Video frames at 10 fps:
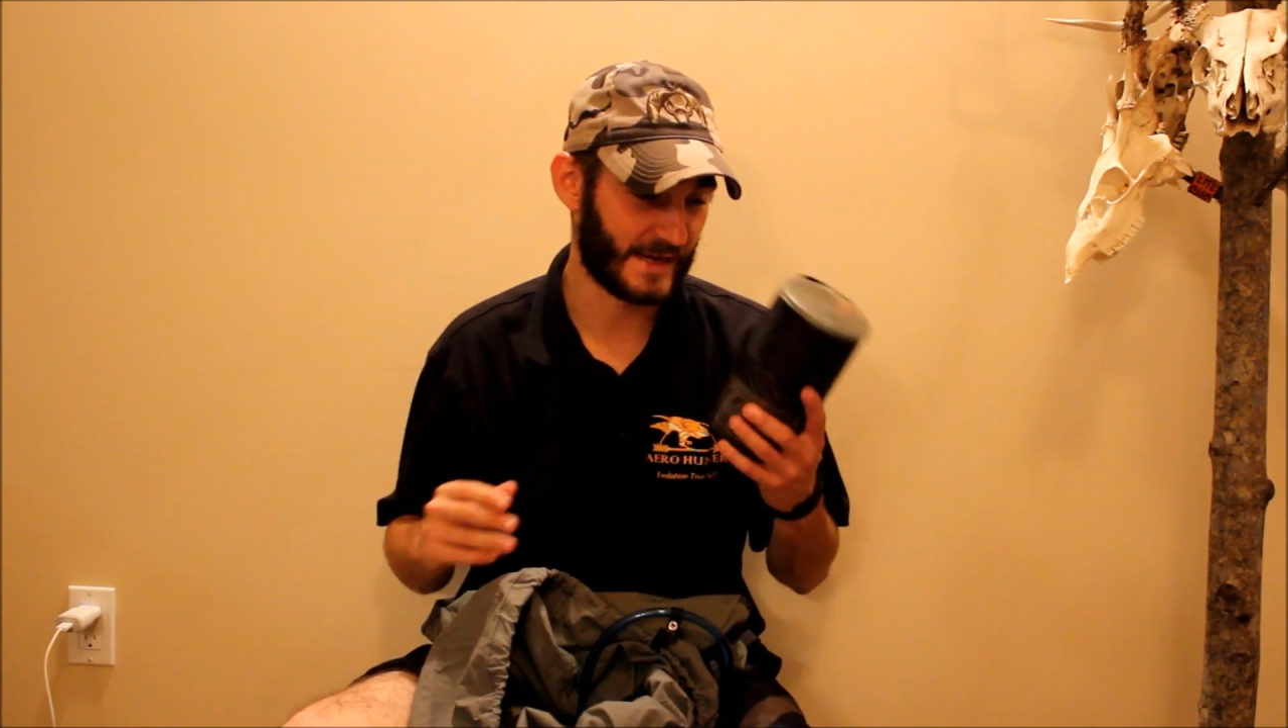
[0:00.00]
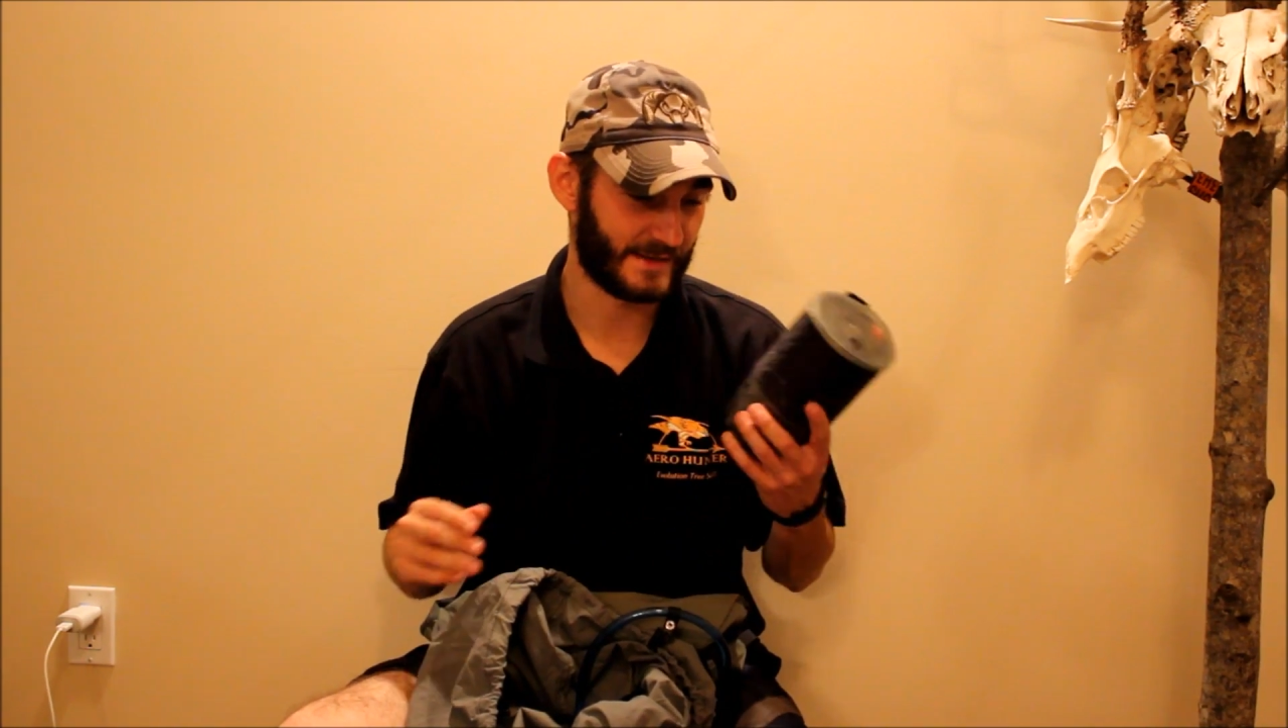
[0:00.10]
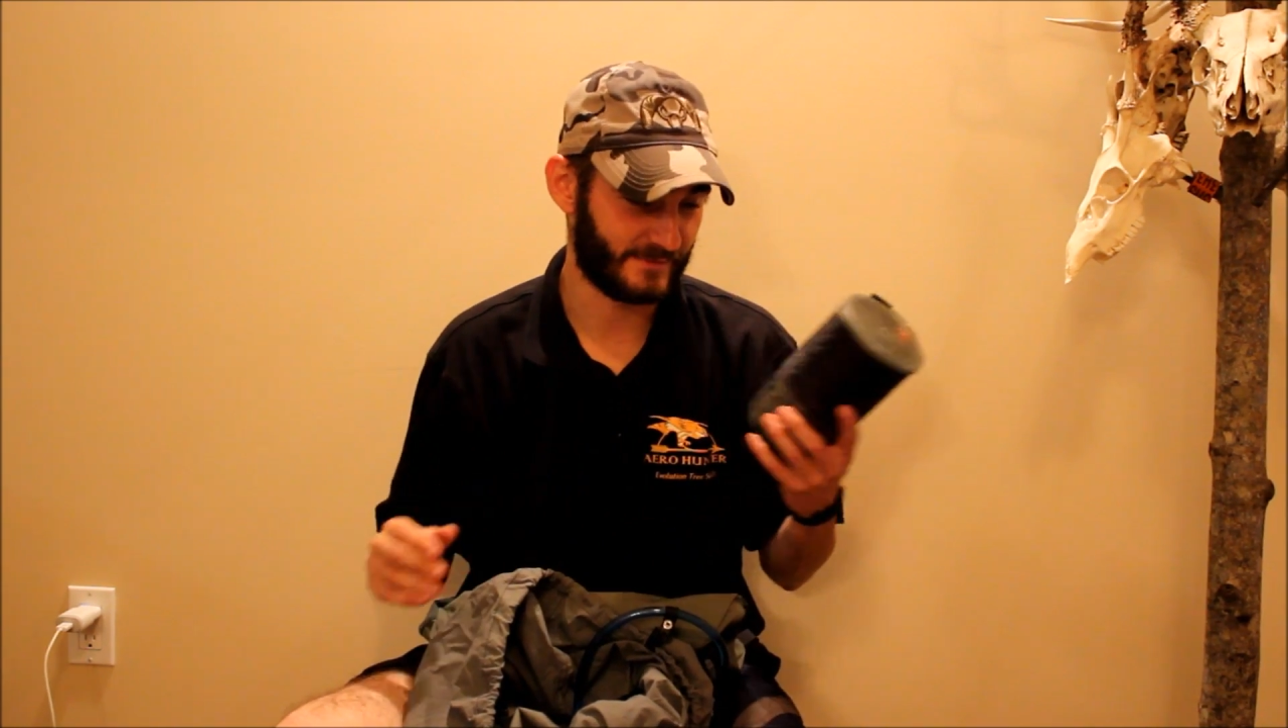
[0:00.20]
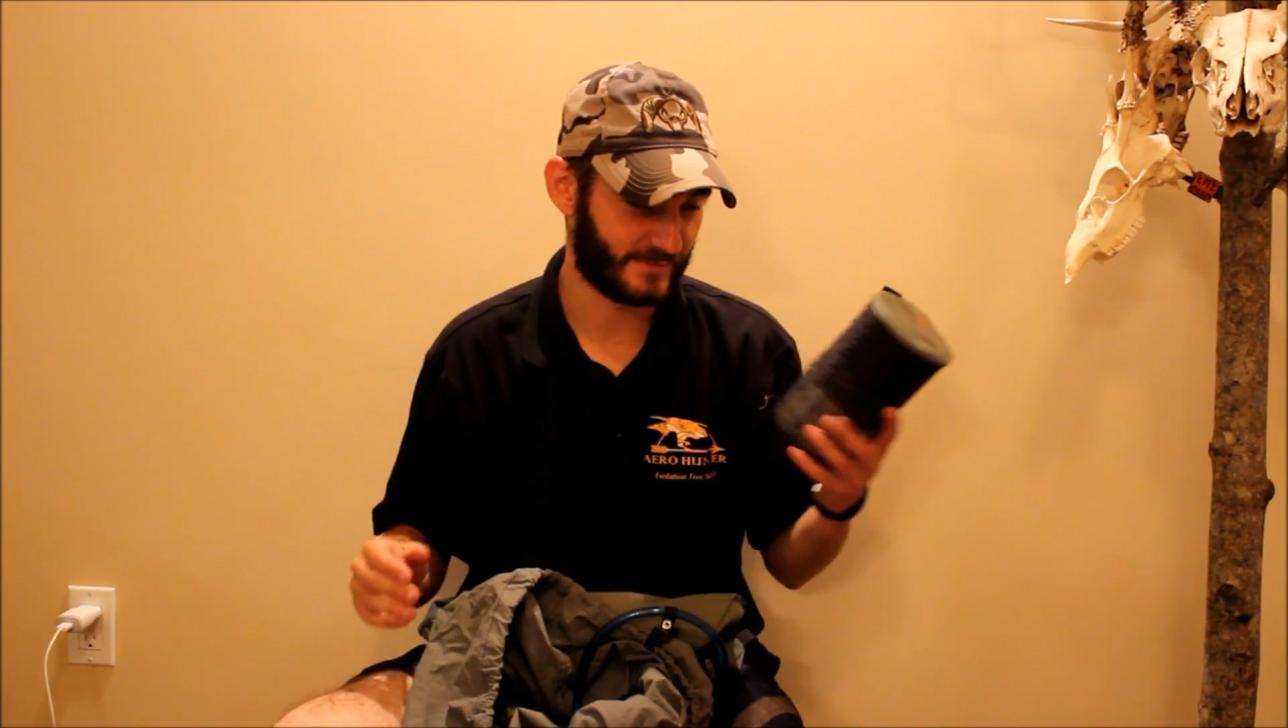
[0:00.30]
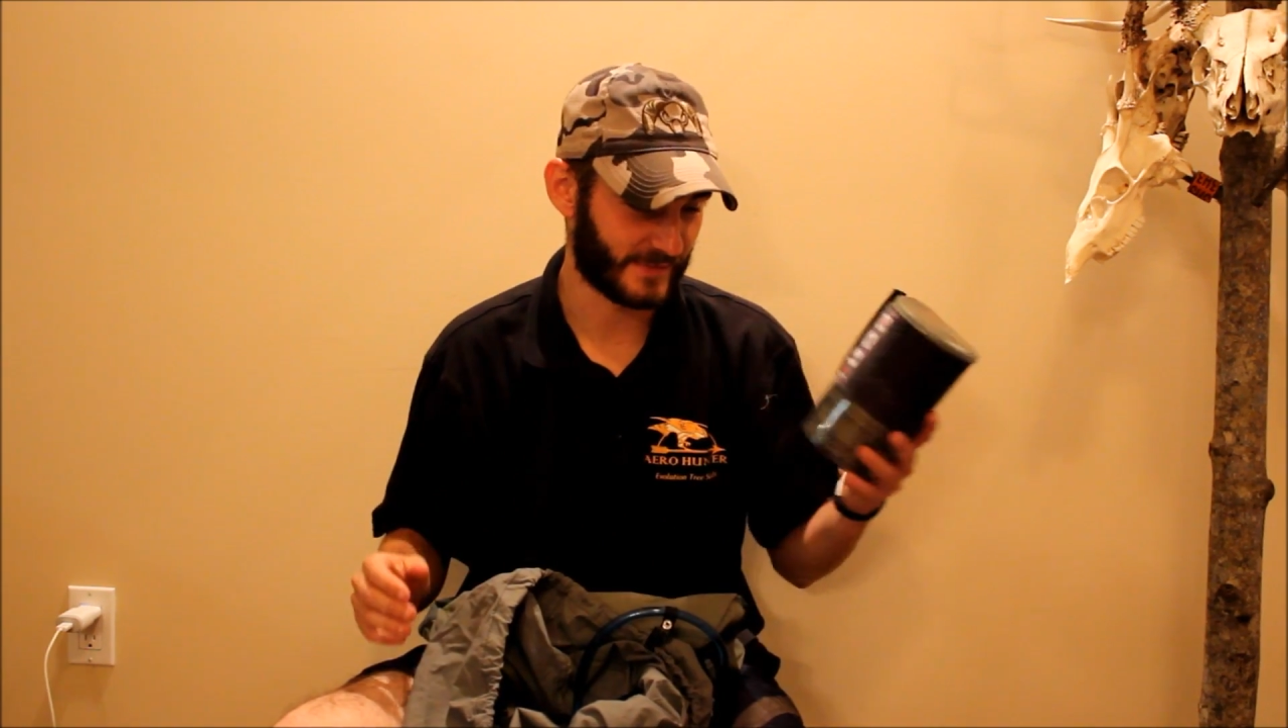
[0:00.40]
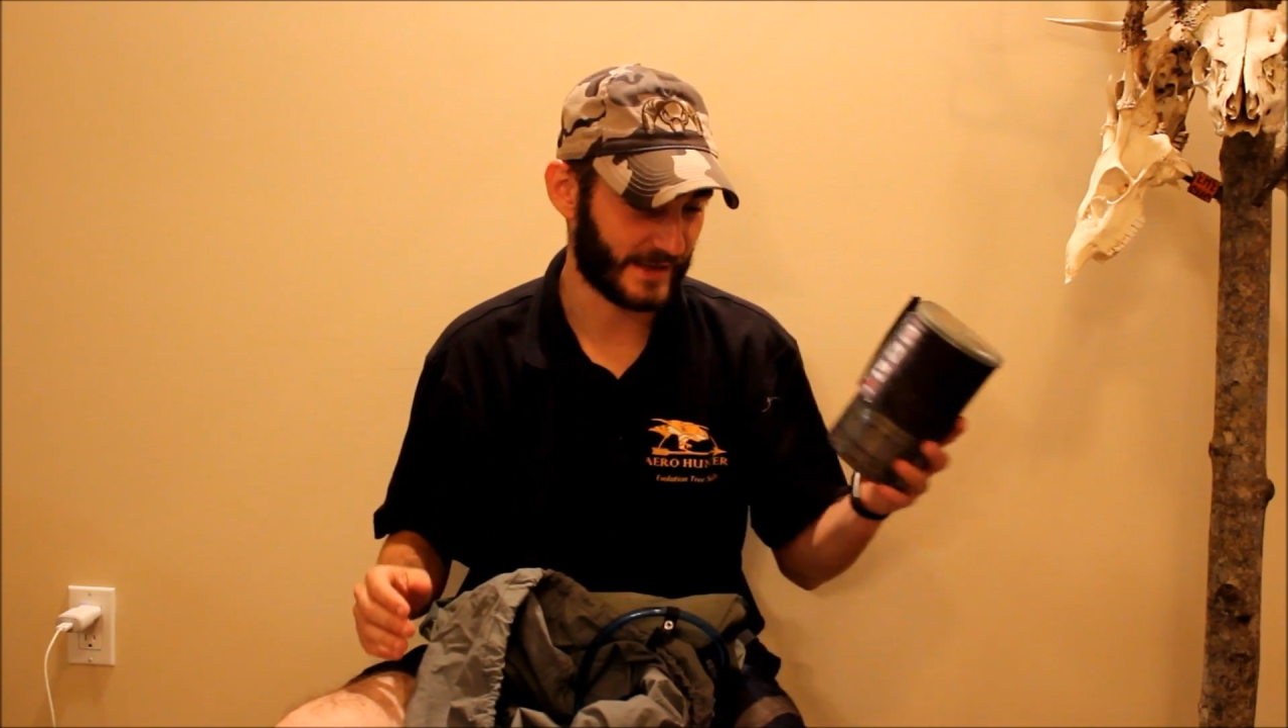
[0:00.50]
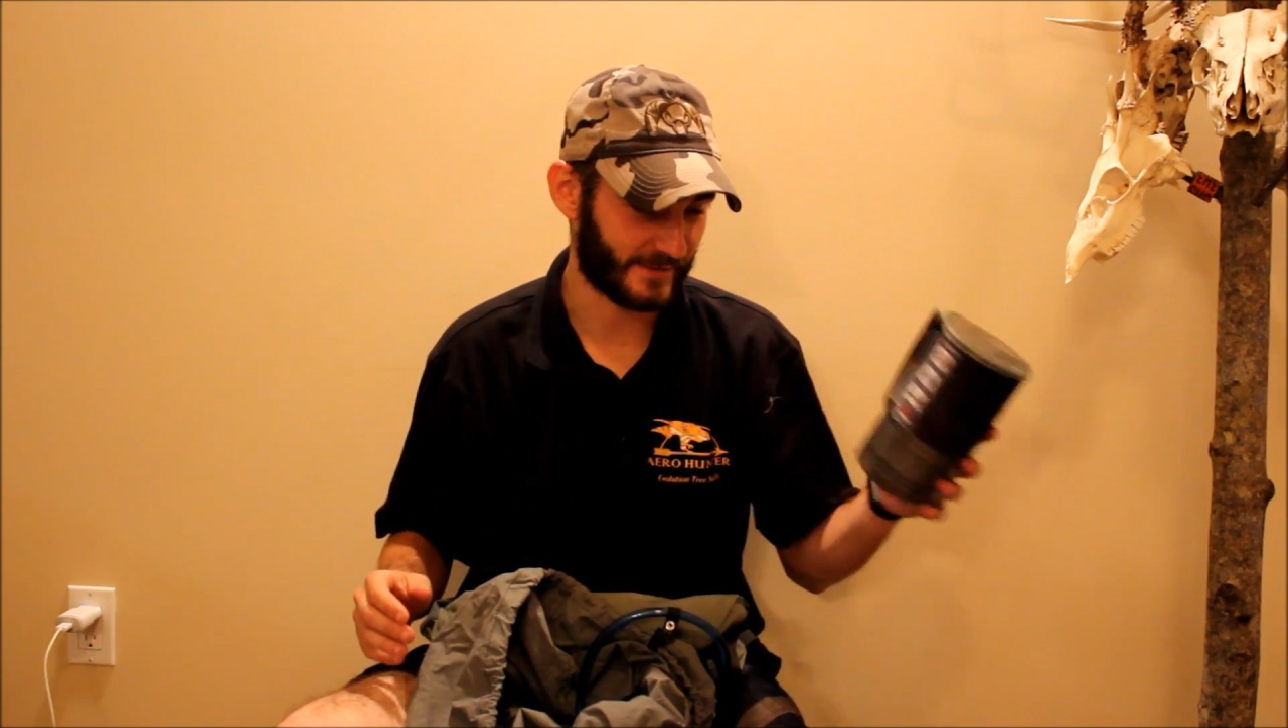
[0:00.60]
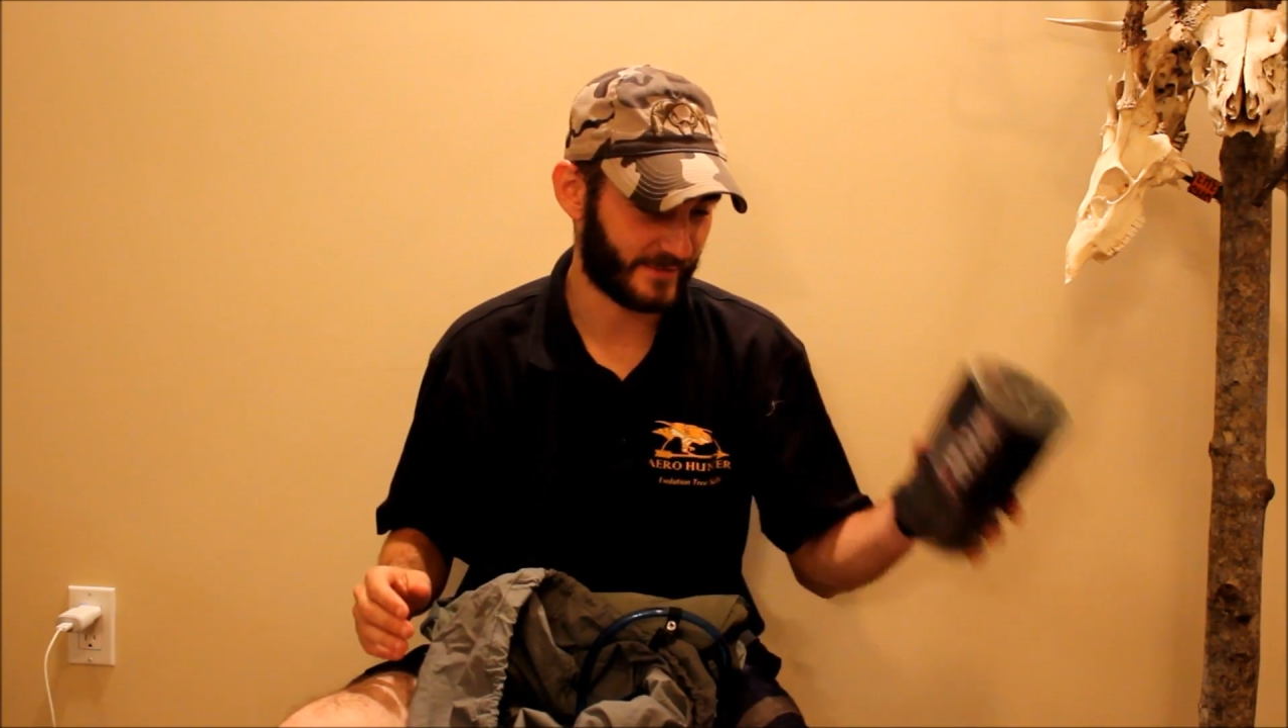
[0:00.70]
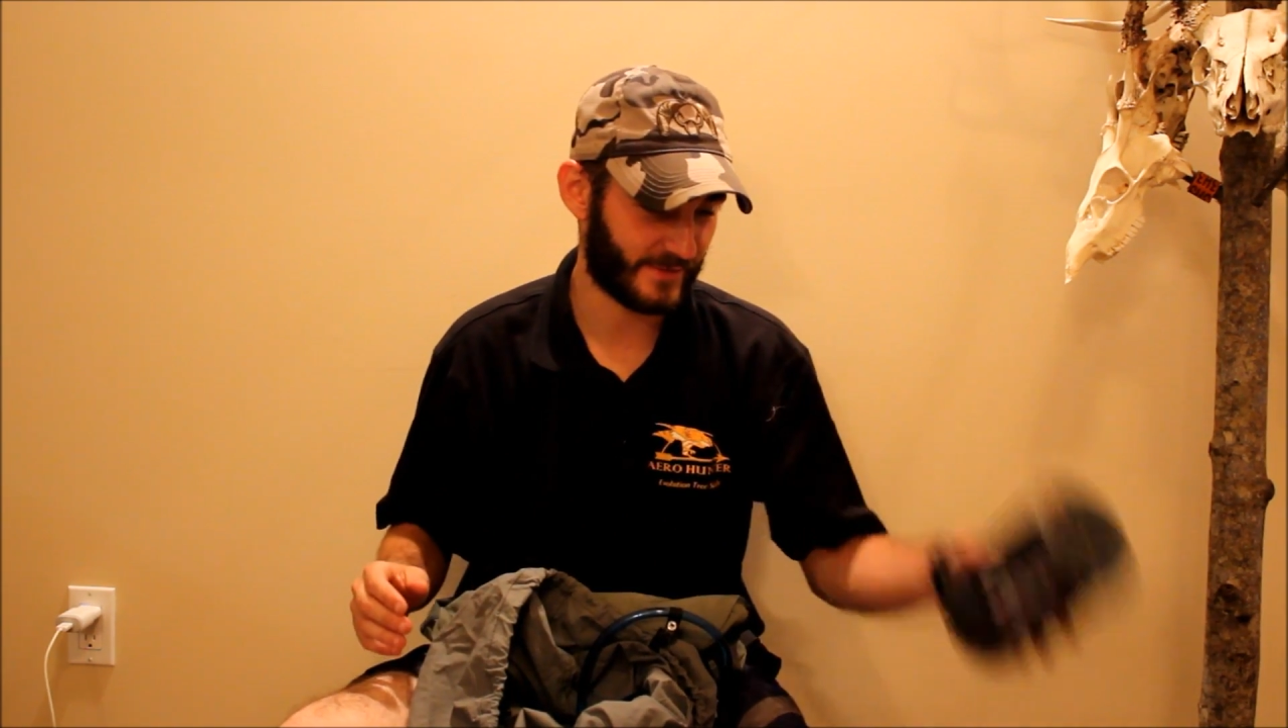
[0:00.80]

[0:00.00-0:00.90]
ate like